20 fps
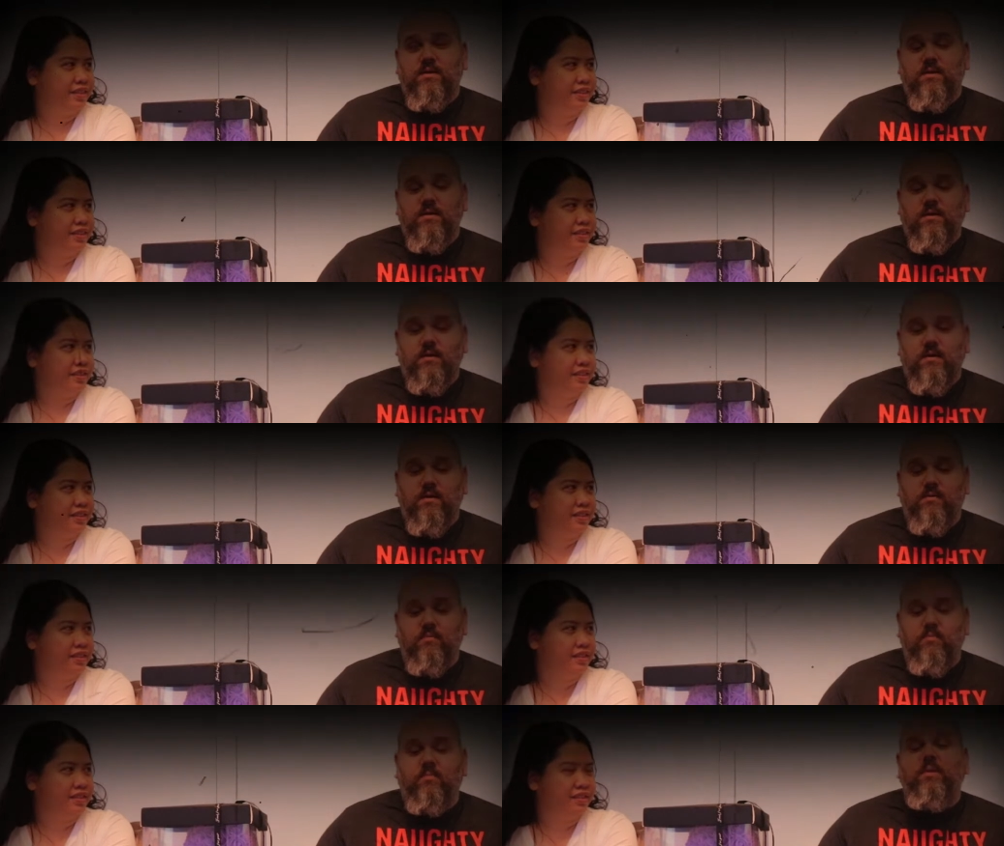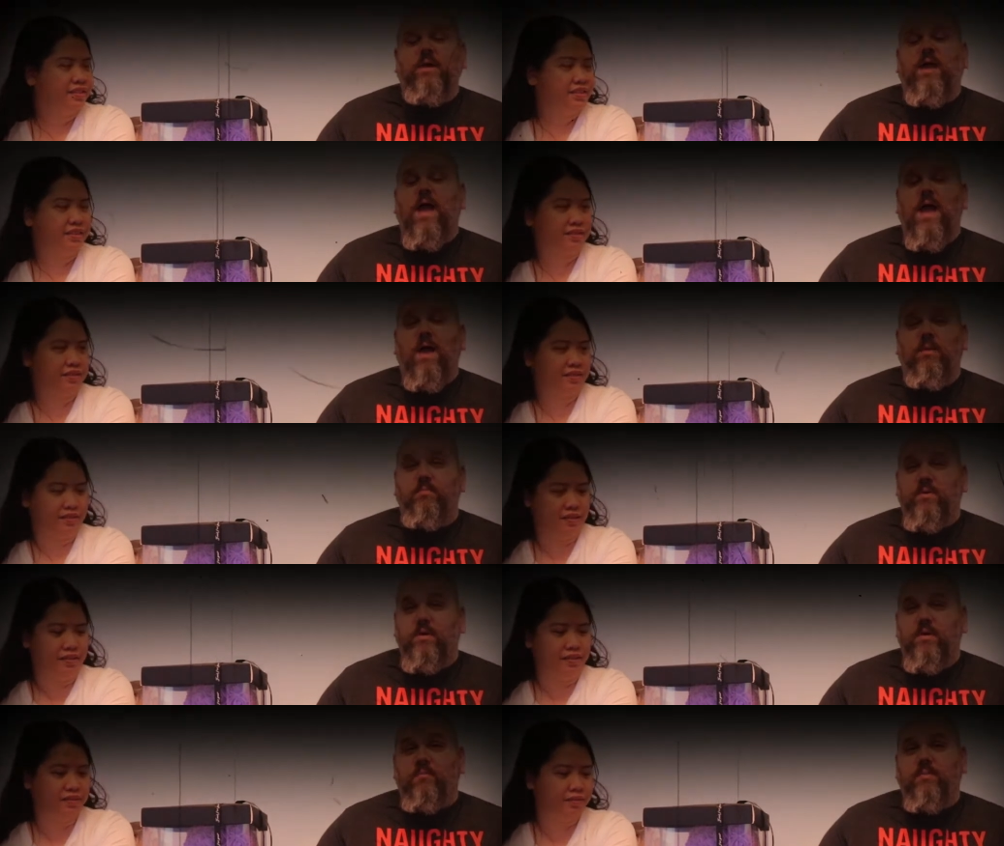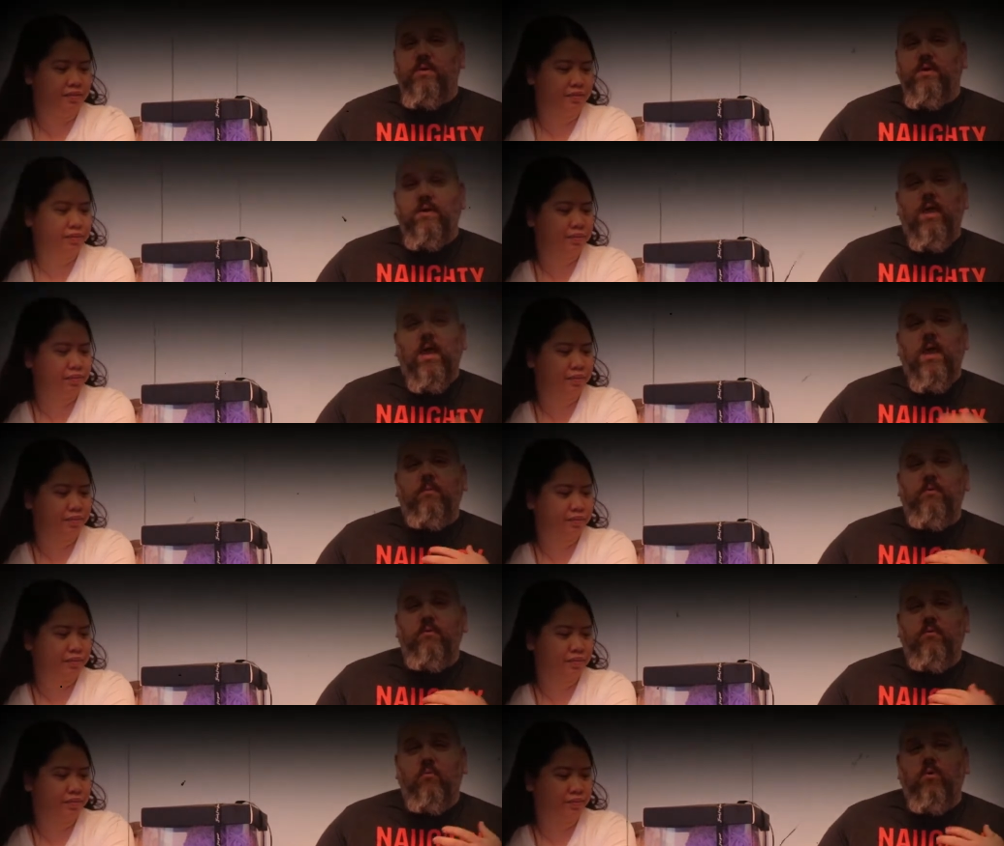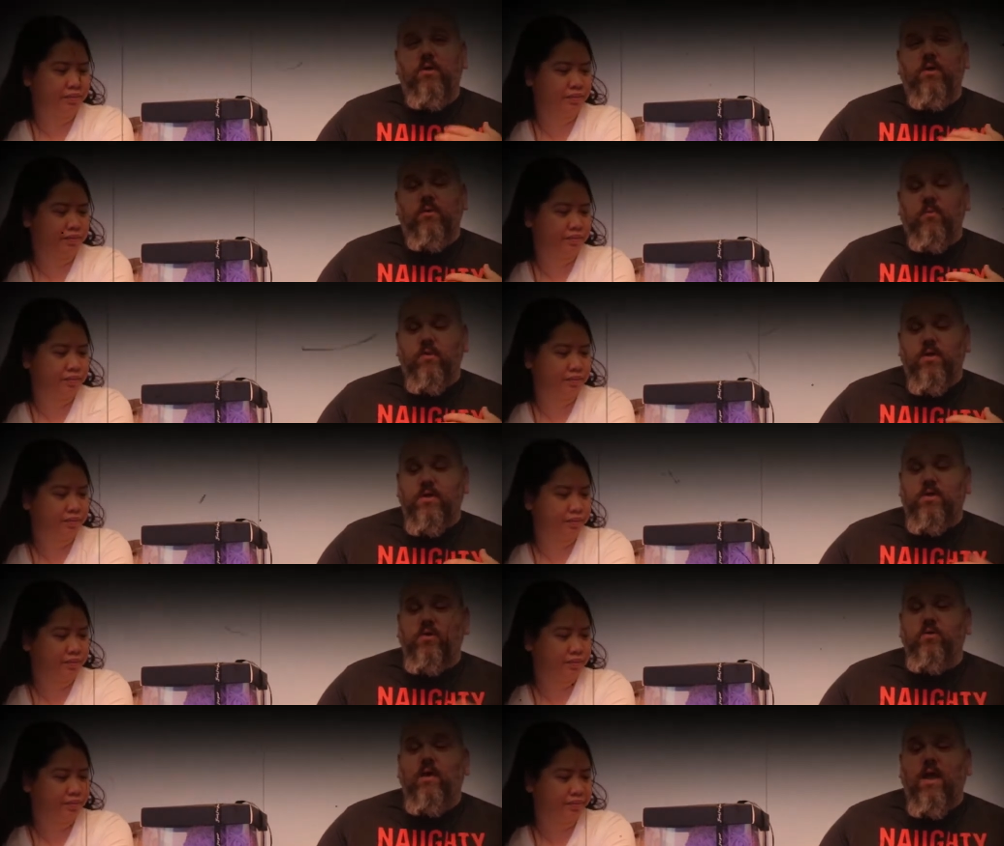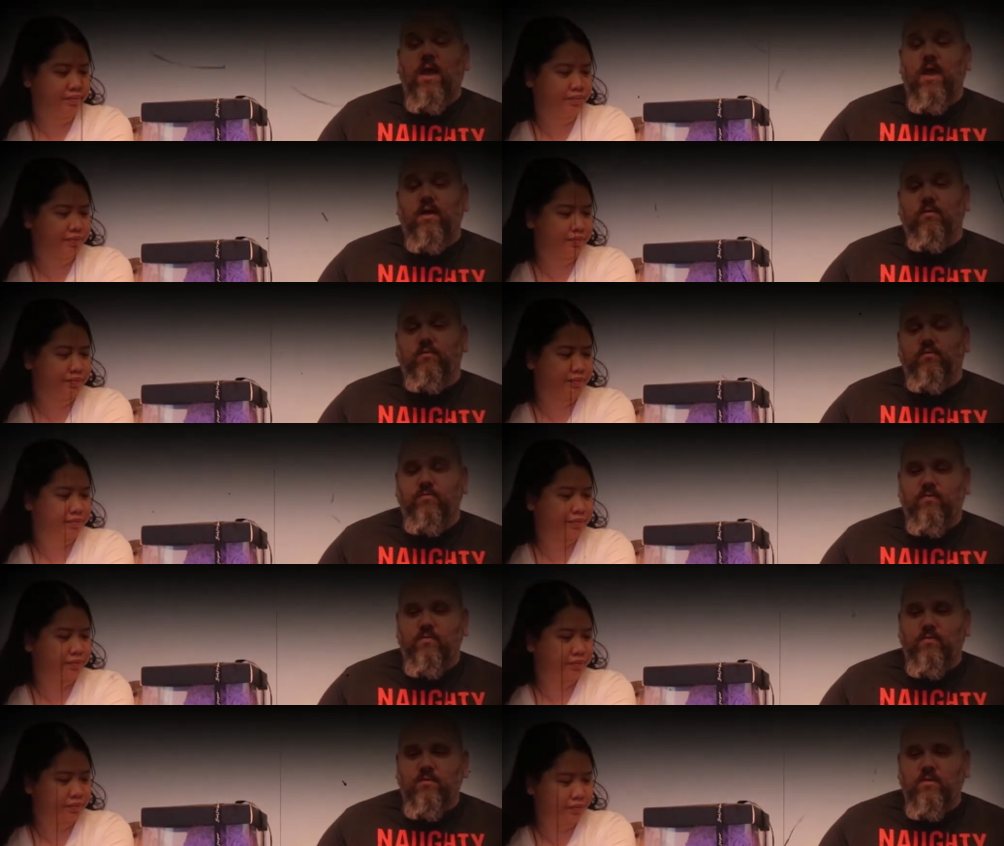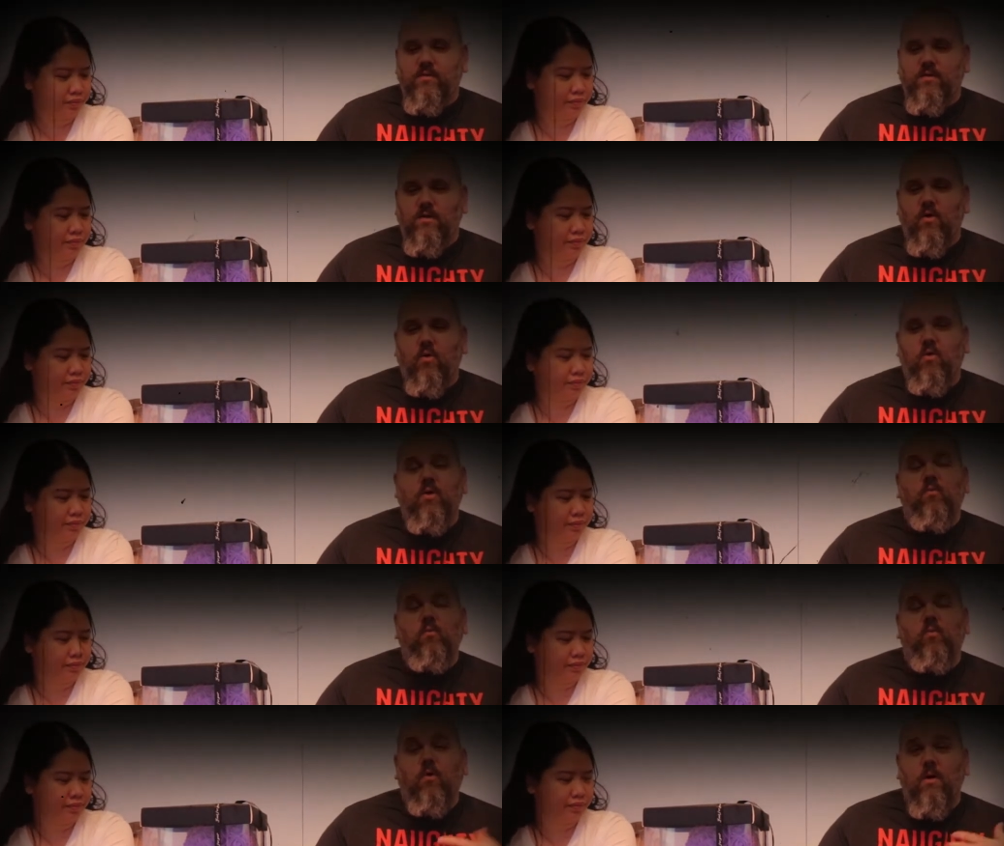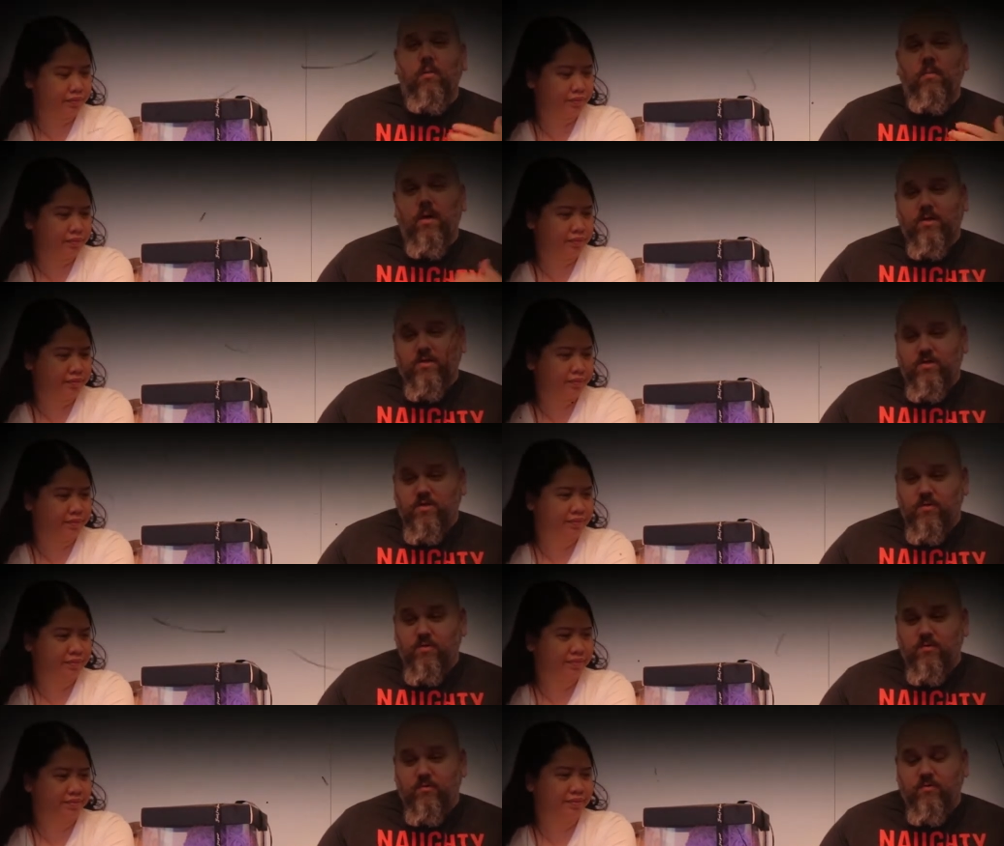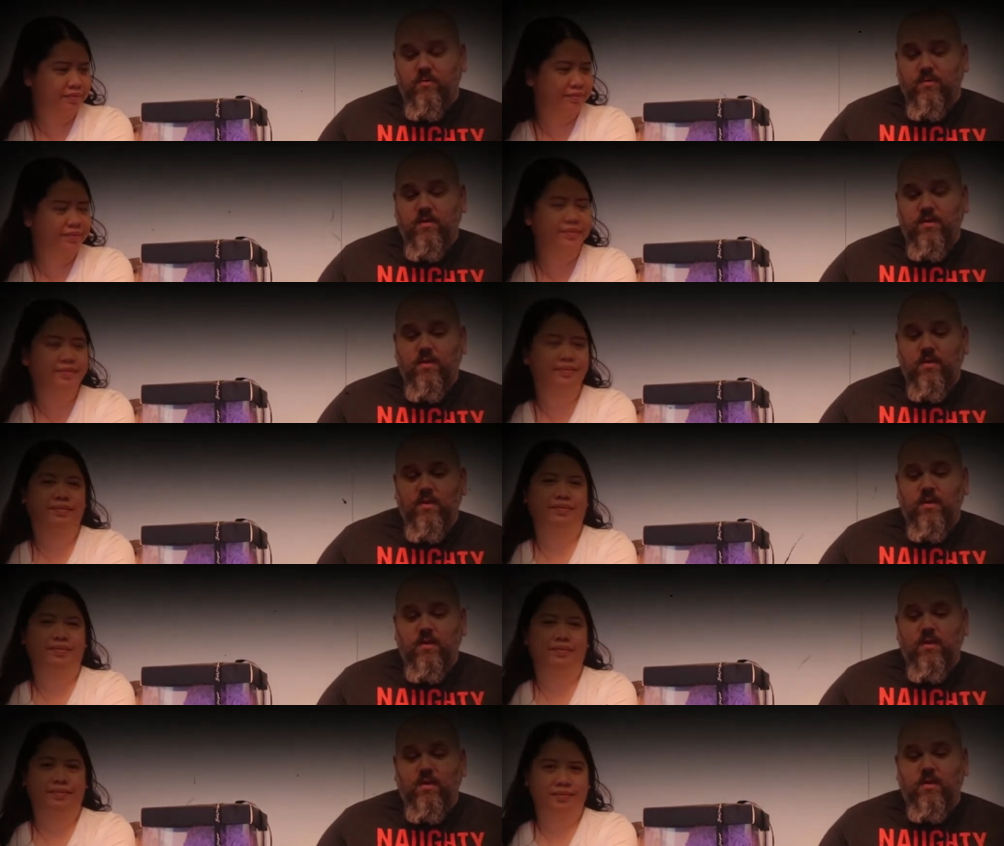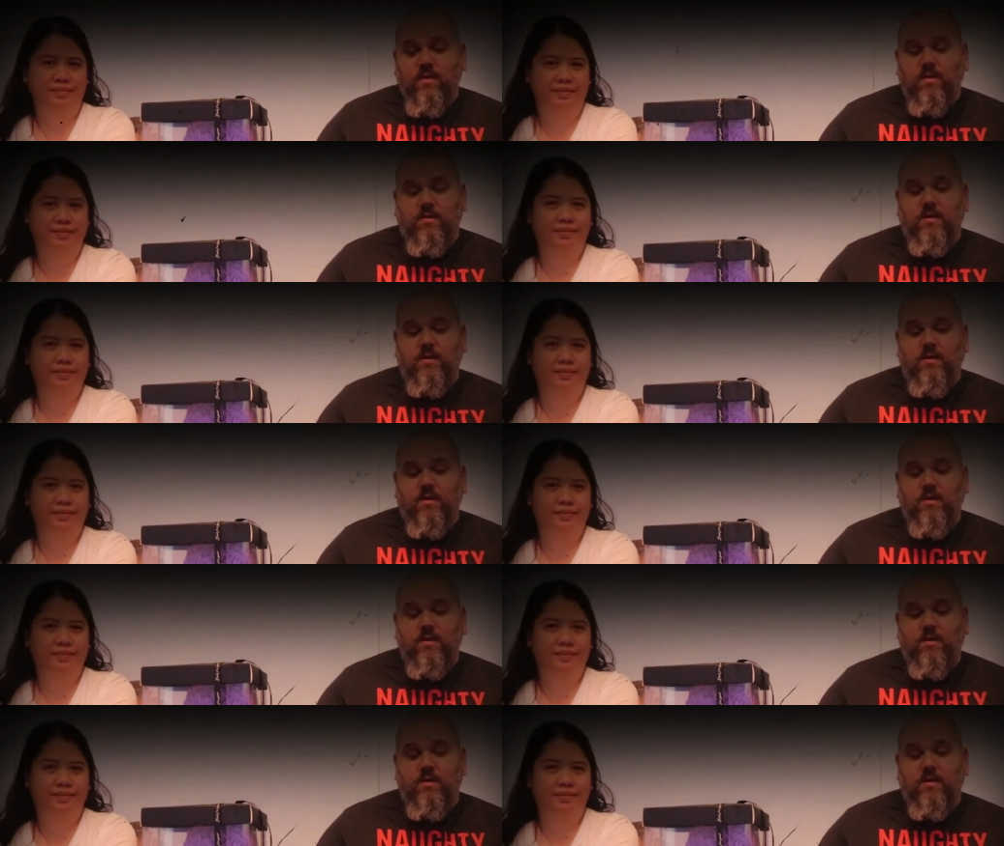Speaker 1: You know, be happy. Be happy with what you have. Only worry about you. You